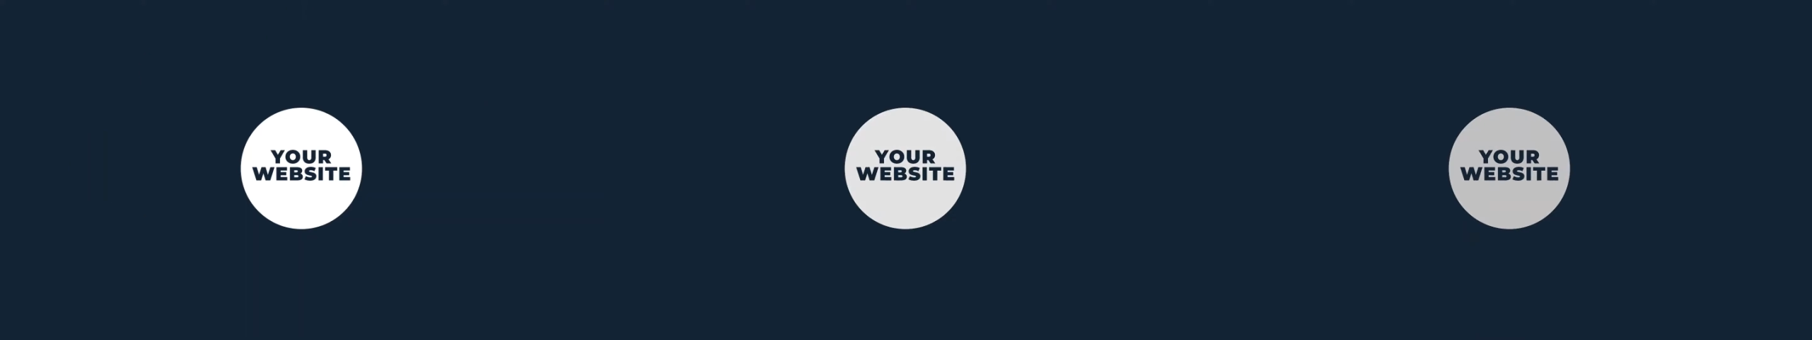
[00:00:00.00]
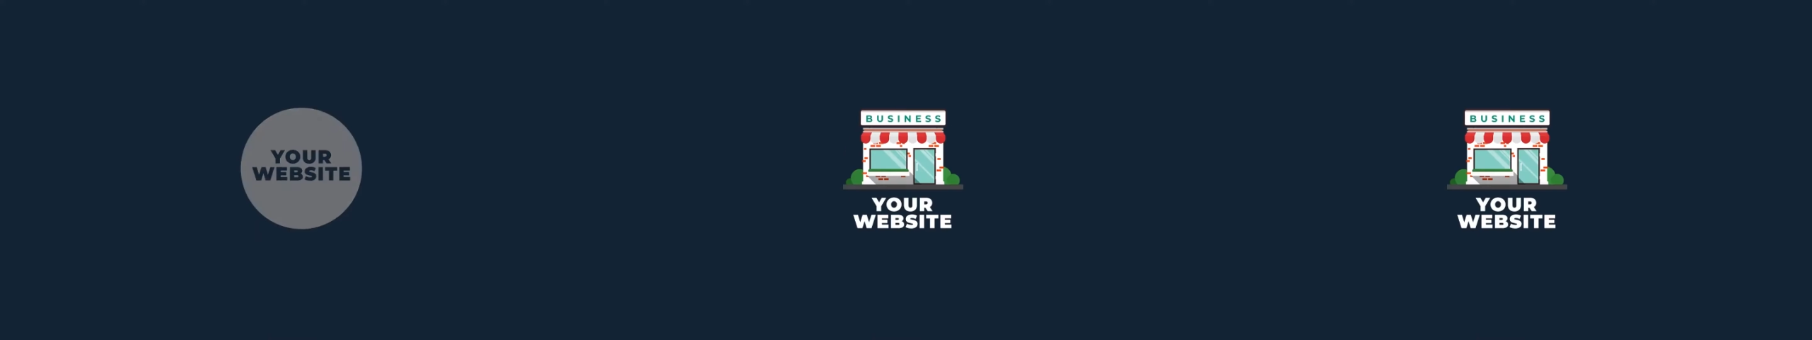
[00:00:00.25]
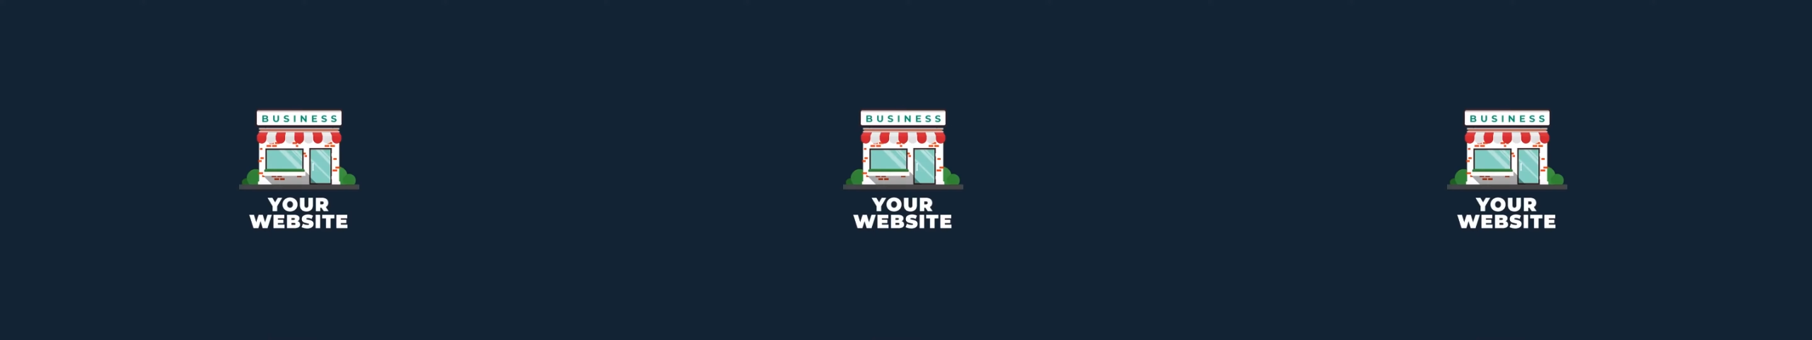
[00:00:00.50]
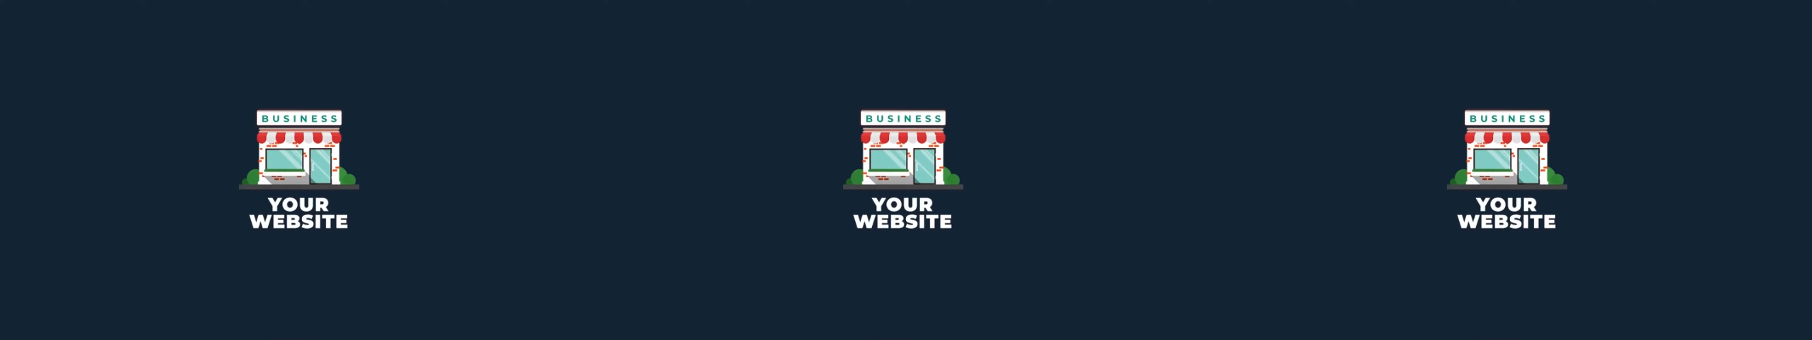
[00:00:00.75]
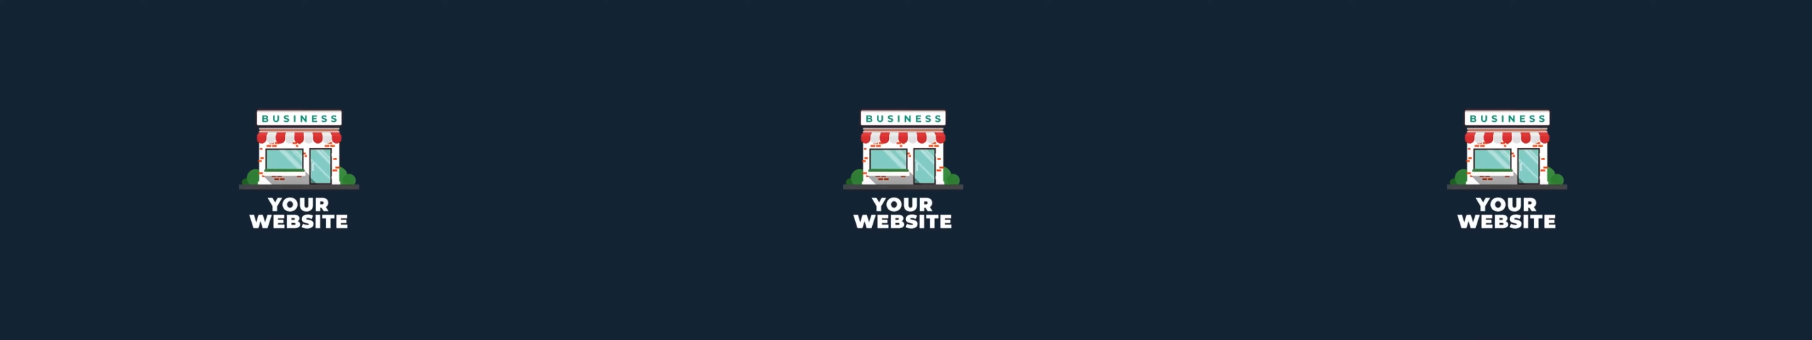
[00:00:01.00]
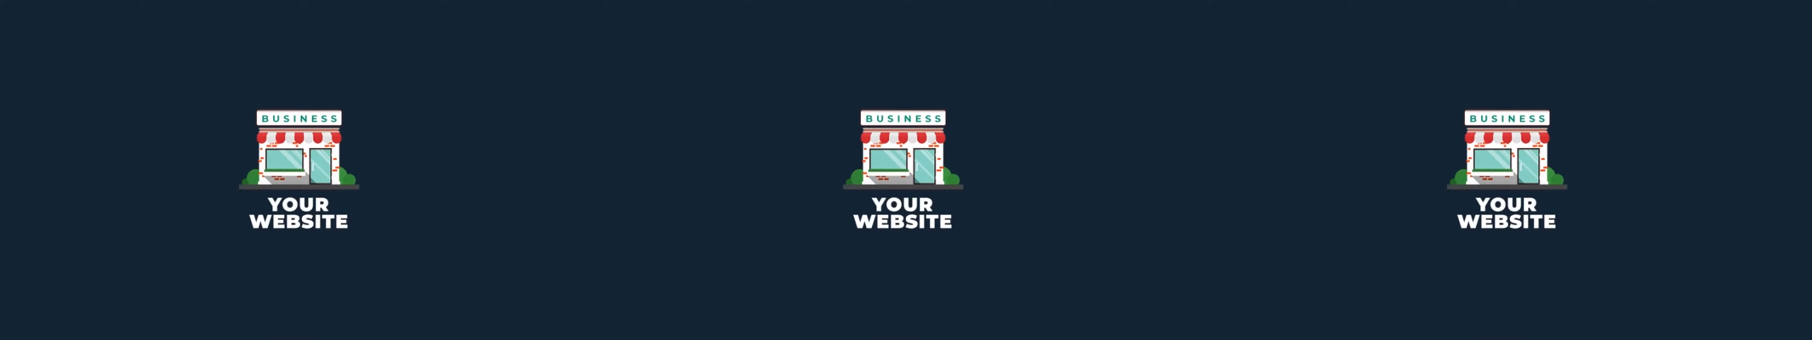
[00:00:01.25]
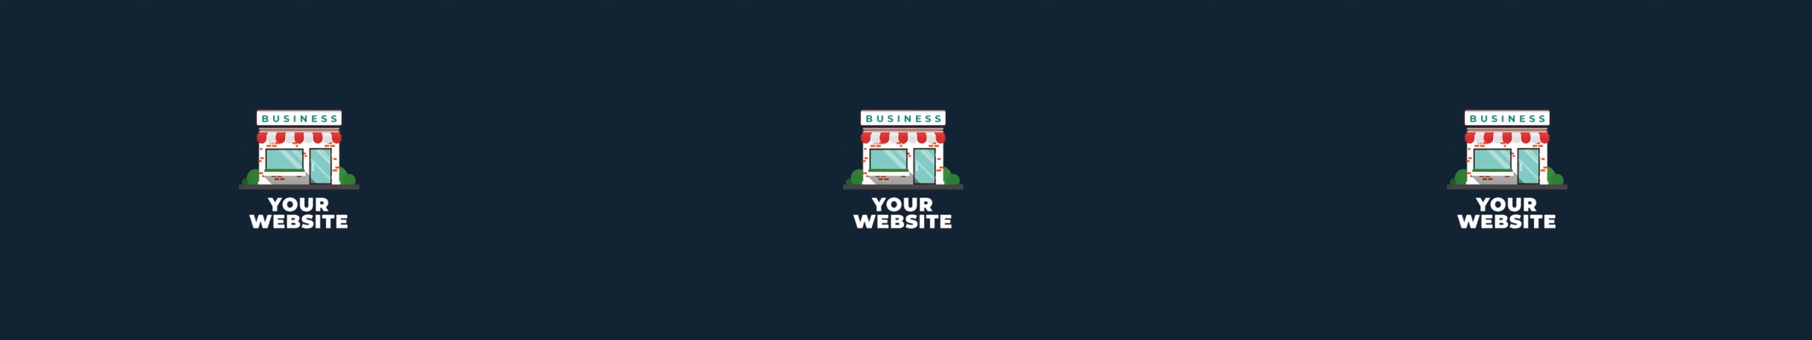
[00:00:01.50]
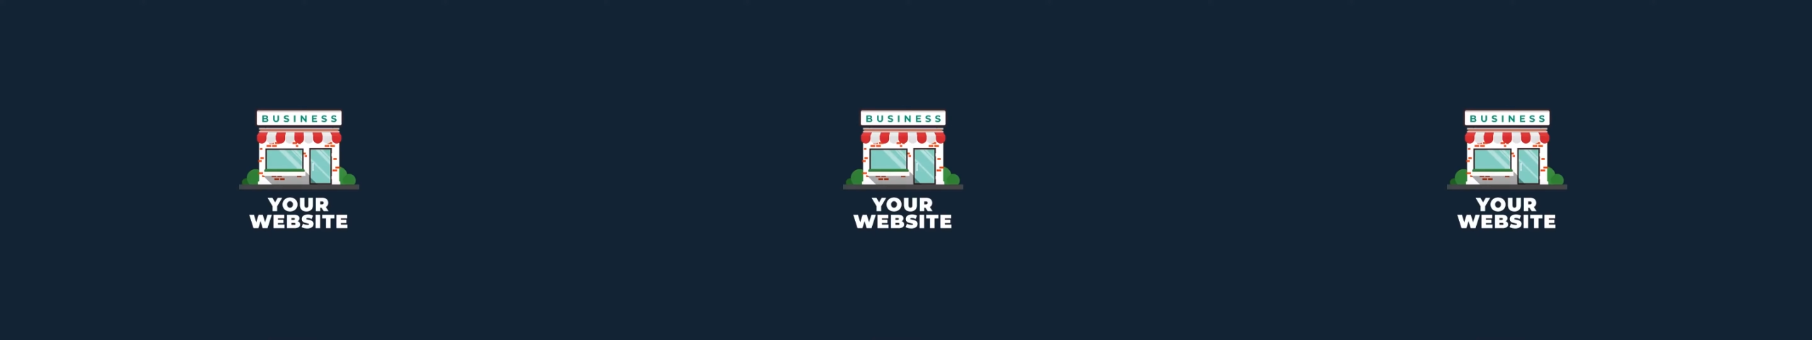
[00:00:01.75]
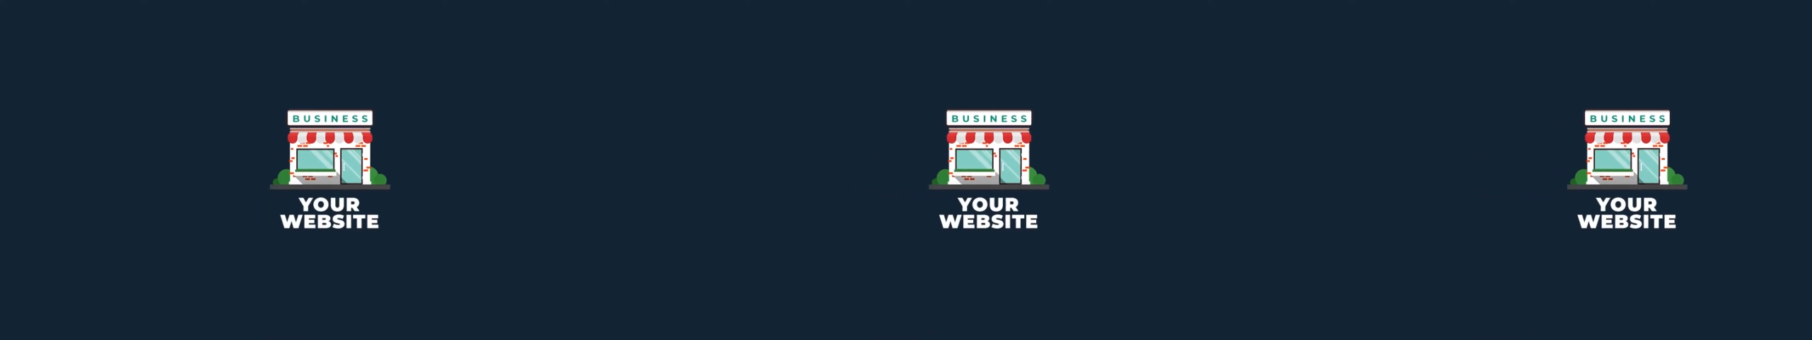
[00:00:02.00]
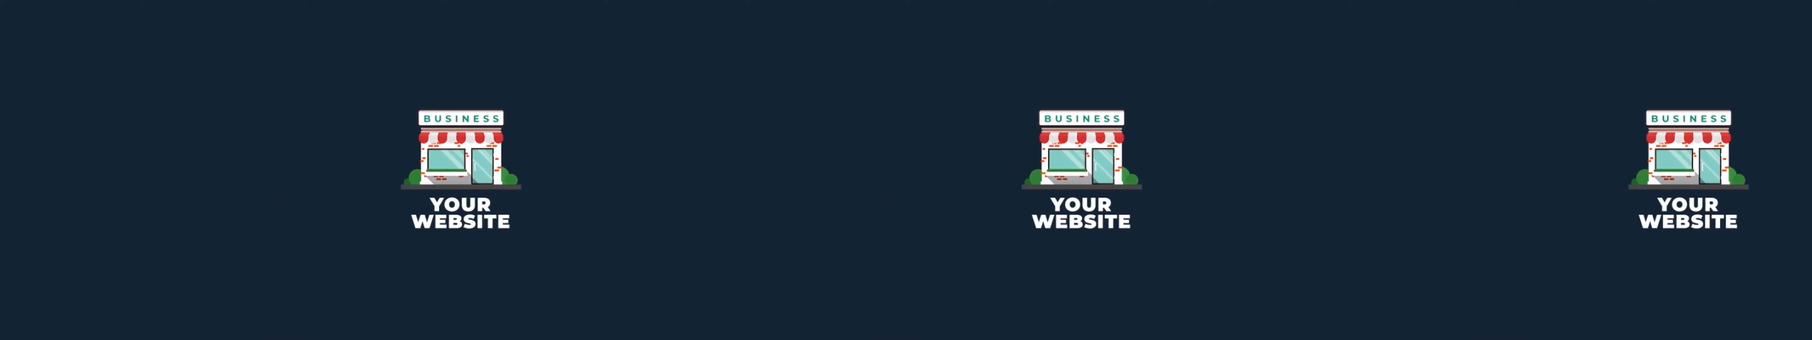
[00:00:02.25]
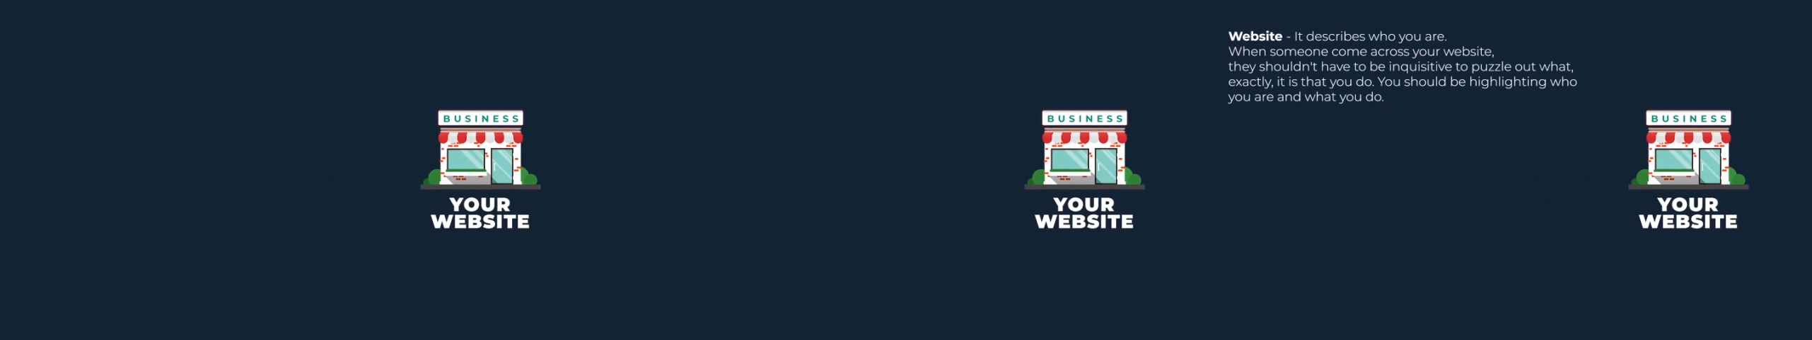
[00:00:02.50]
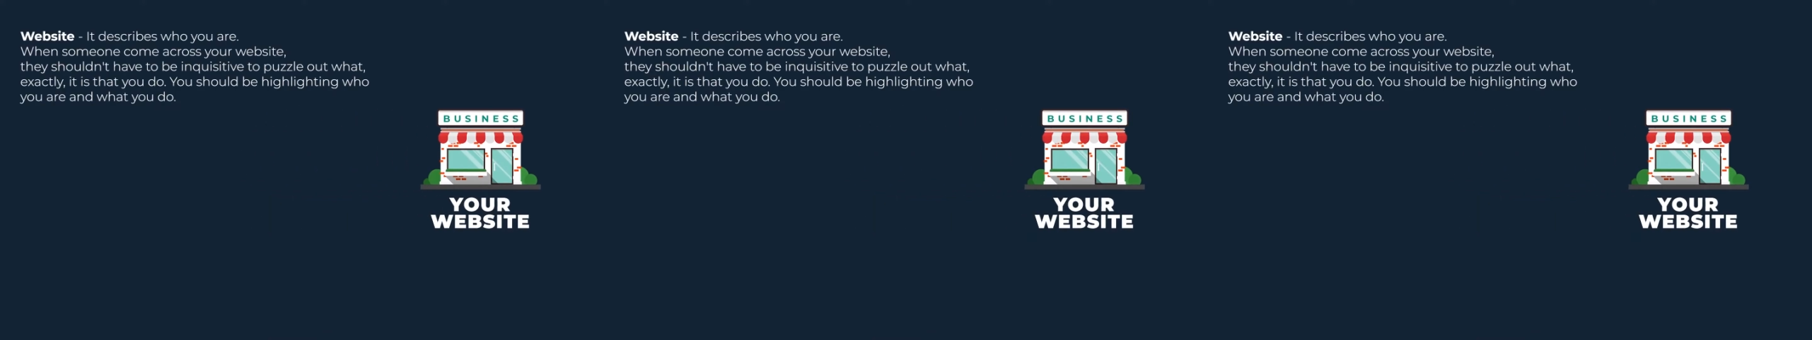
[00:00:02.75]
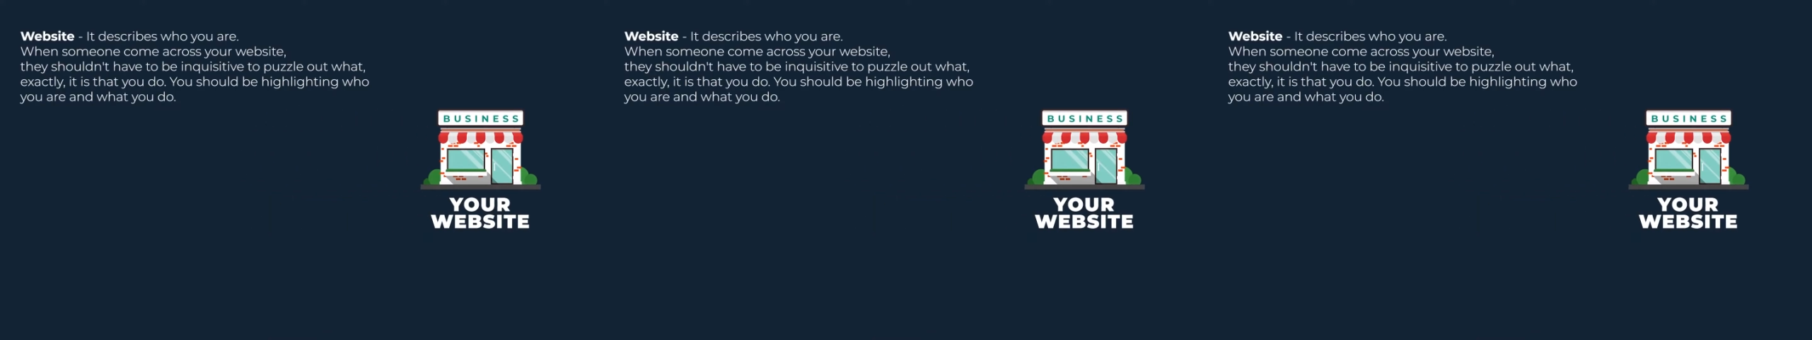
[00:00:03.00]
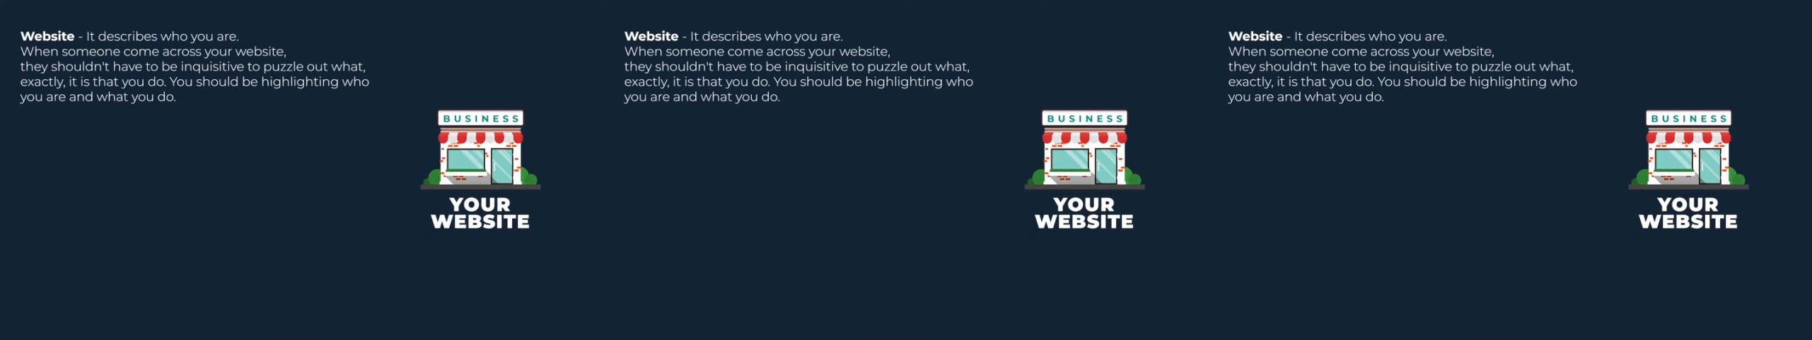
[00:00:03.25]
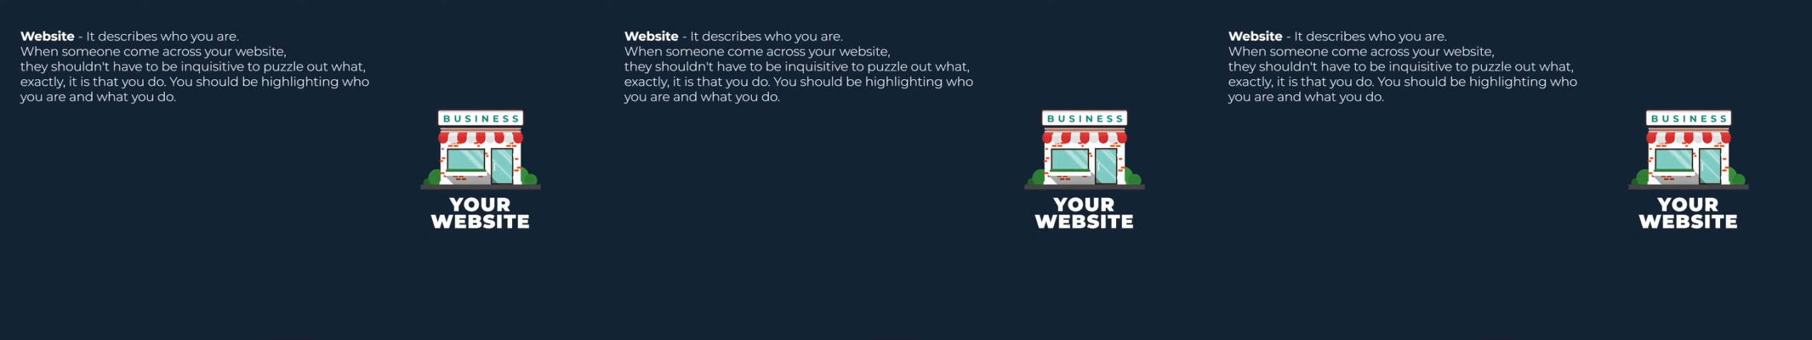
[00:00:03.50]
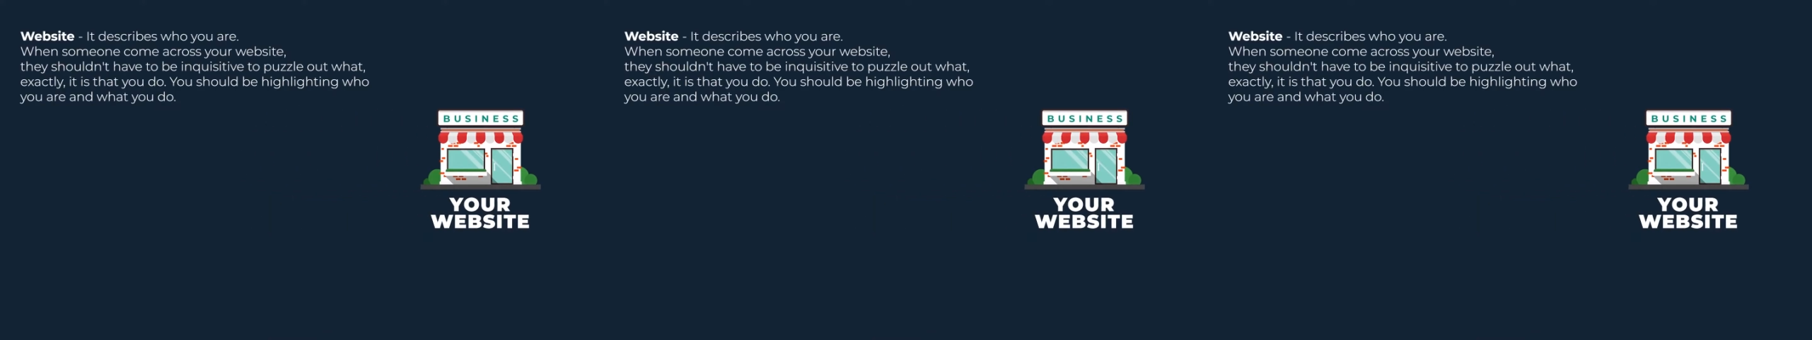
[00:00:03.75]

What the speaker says: Nobody's mouth can be seen.